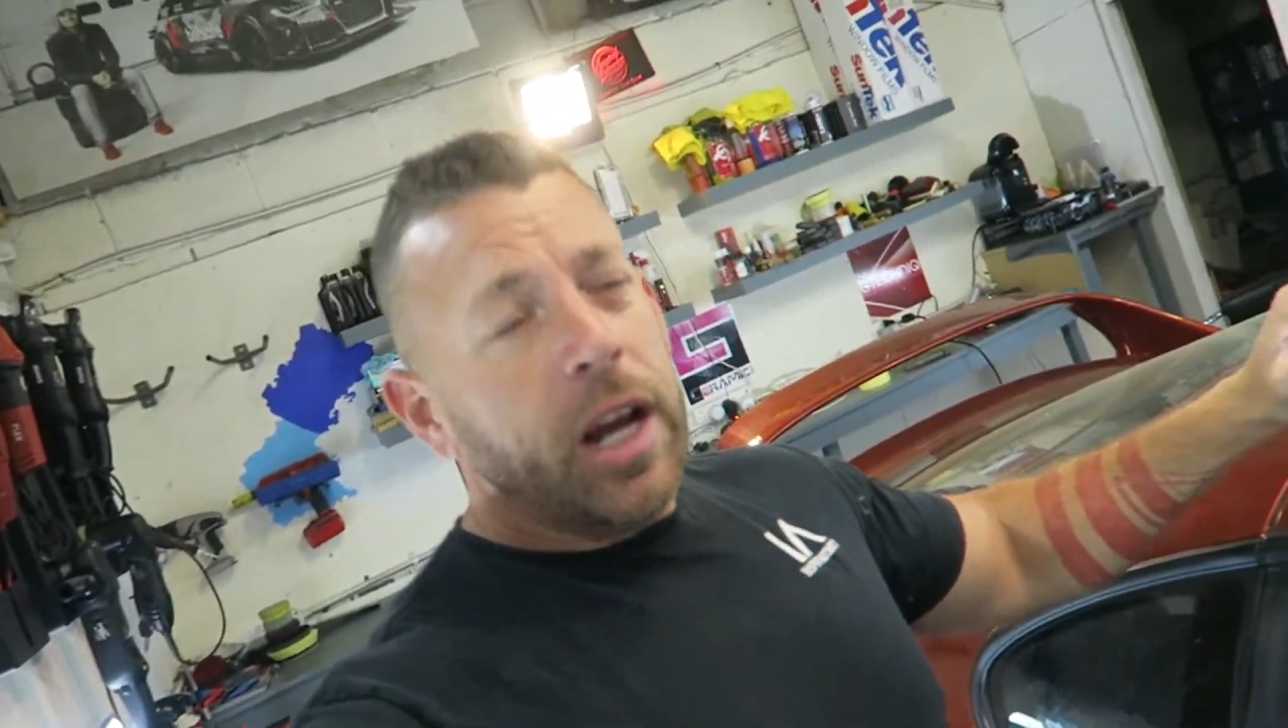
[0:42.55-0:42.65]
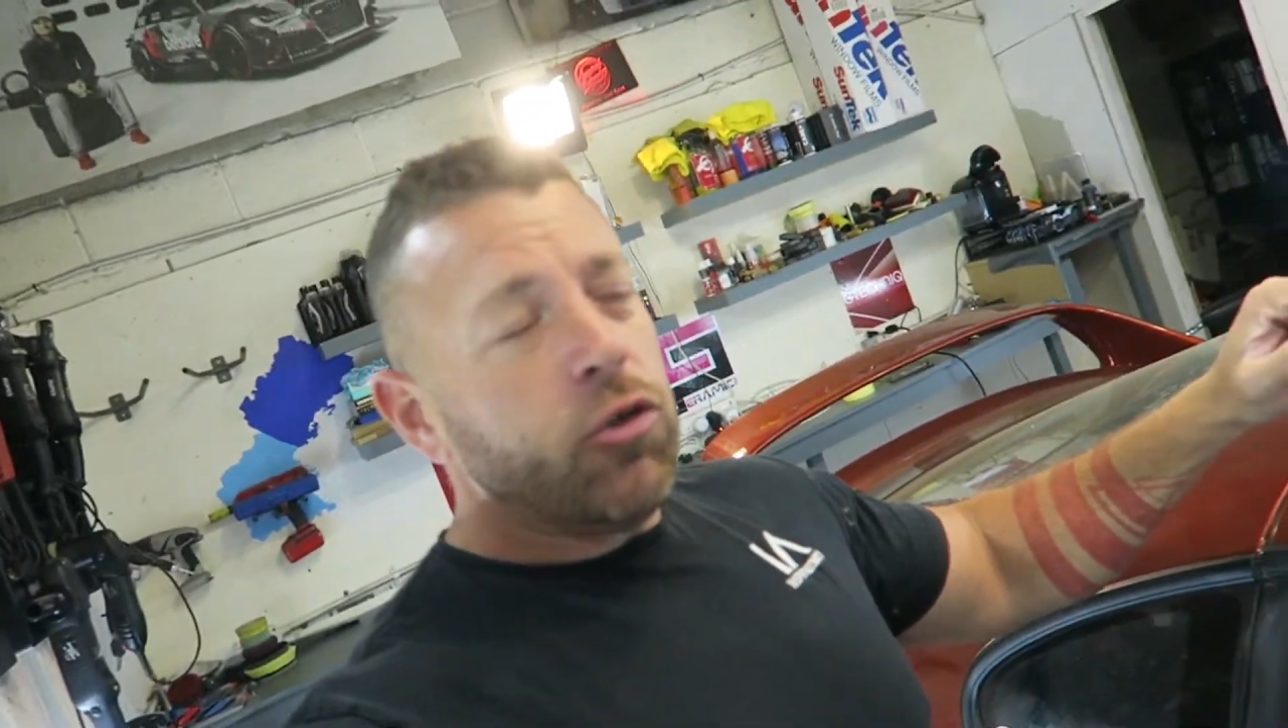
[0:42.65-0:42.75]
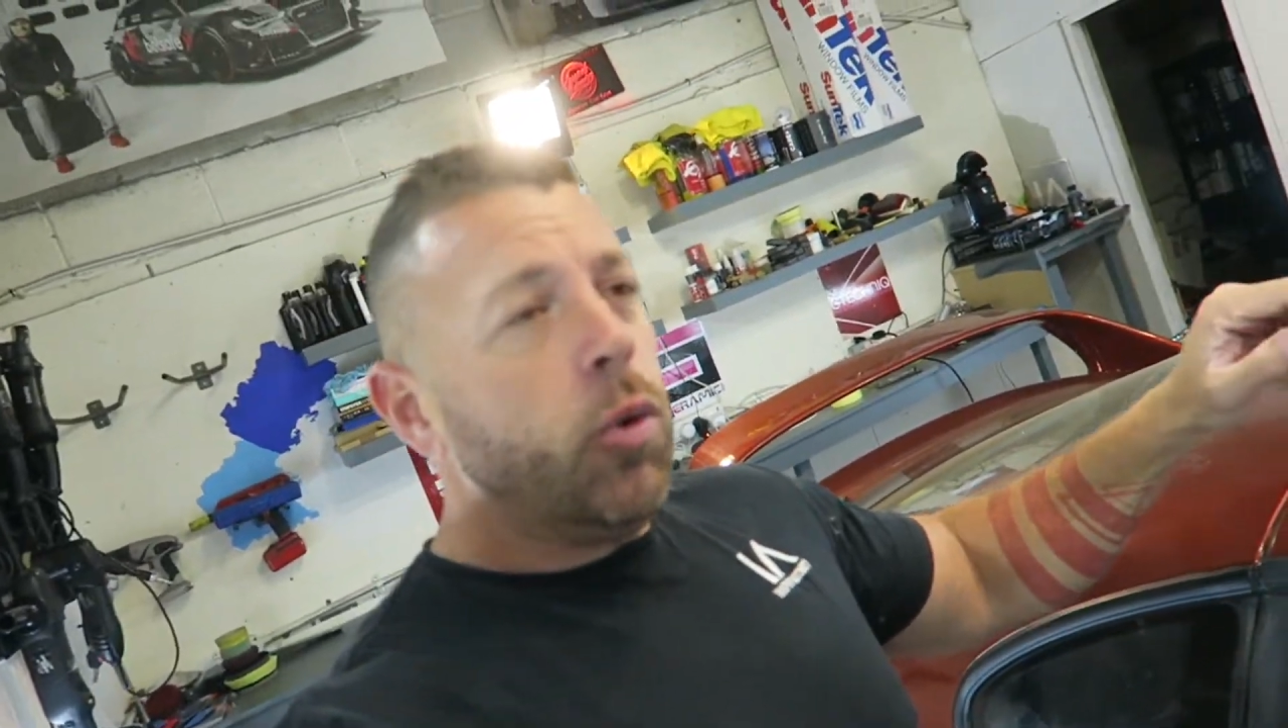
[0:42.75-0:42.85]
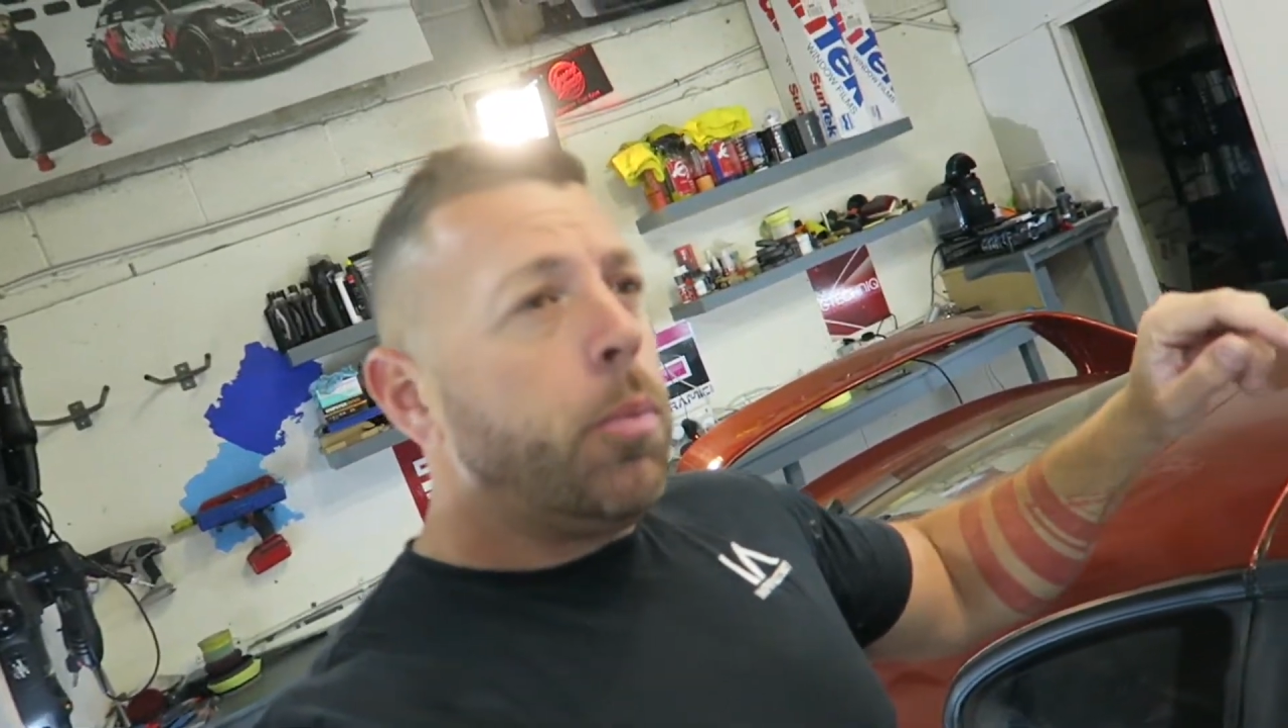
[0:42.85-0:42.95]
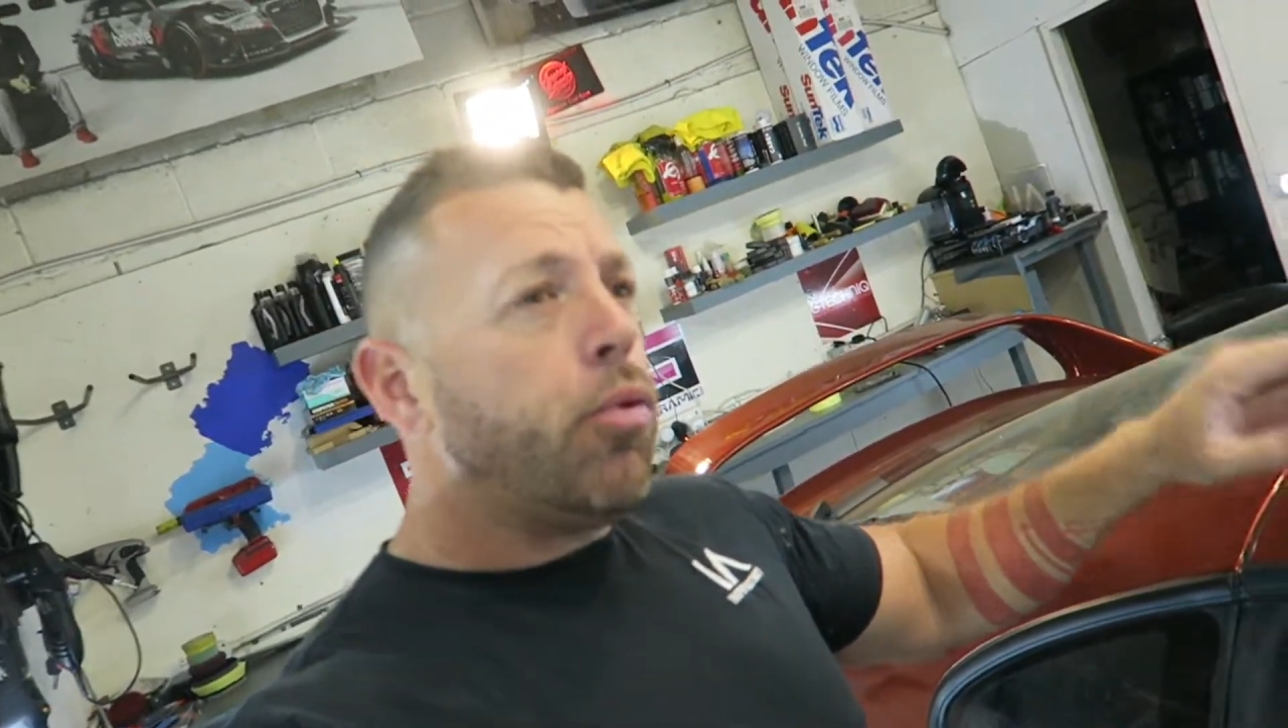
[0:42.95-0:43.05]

the actual